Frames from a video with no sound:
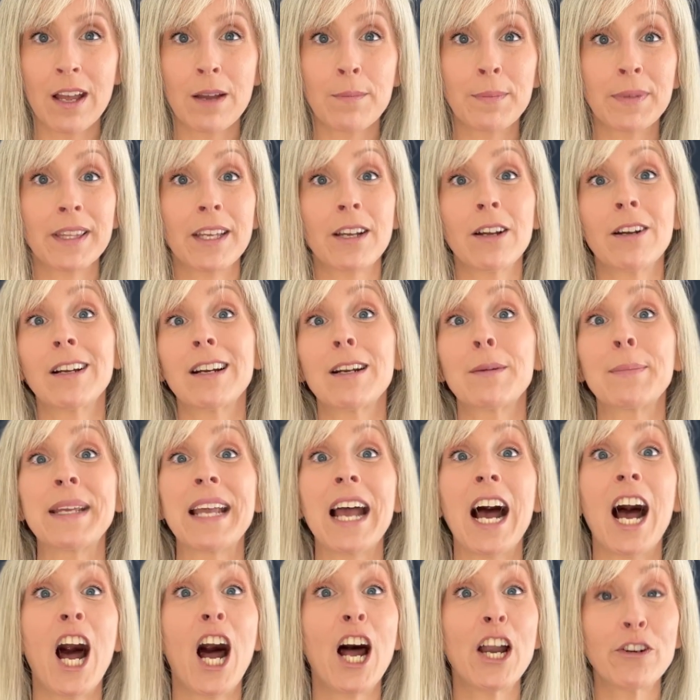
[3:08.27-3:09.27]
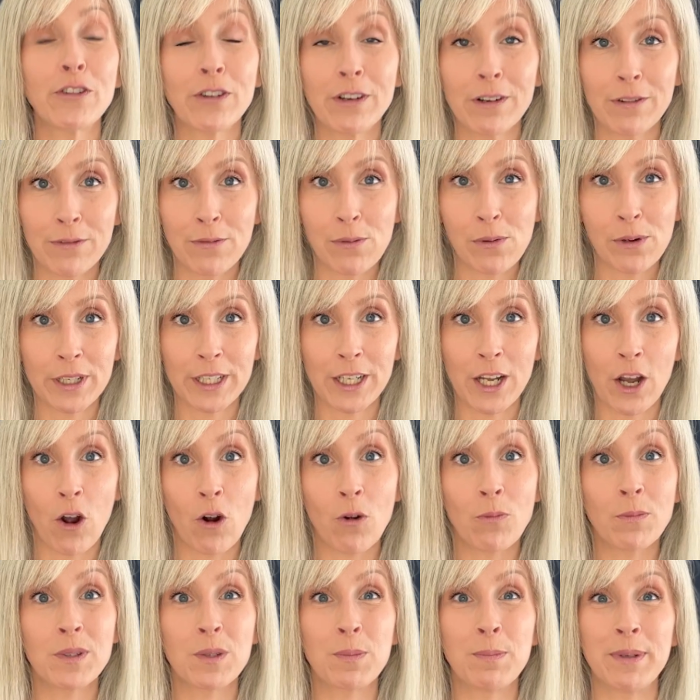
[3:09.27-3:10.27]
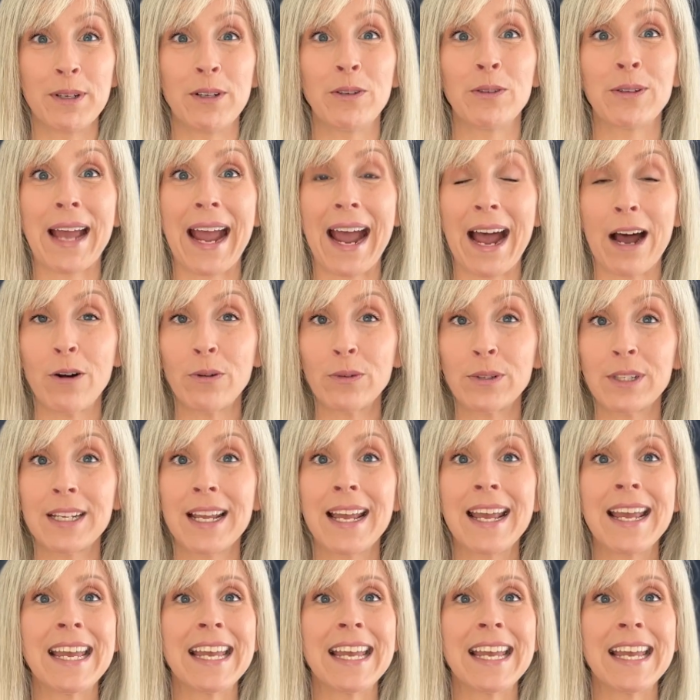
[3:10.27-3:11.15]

but there are going to be 140 homes built out